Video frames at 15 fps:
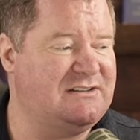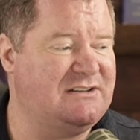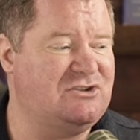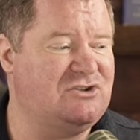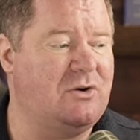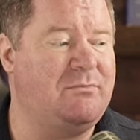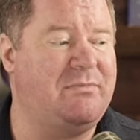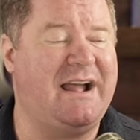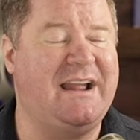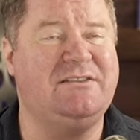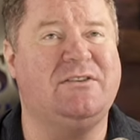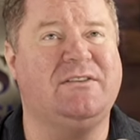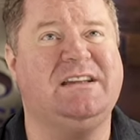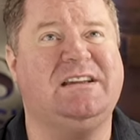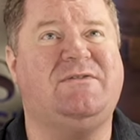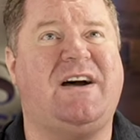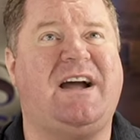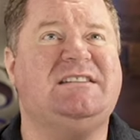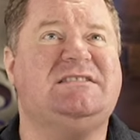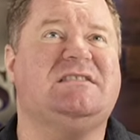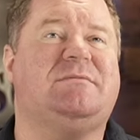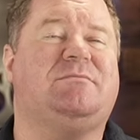And Joe Biden, on the
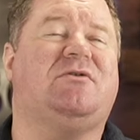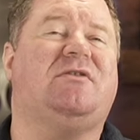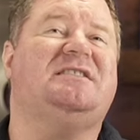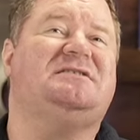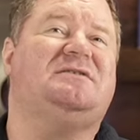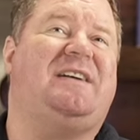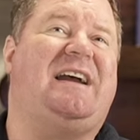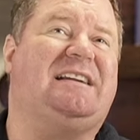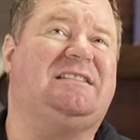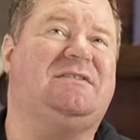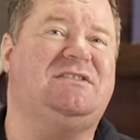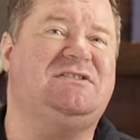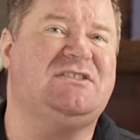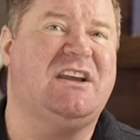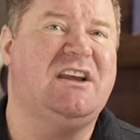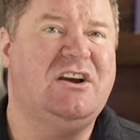advice of the progressive activists,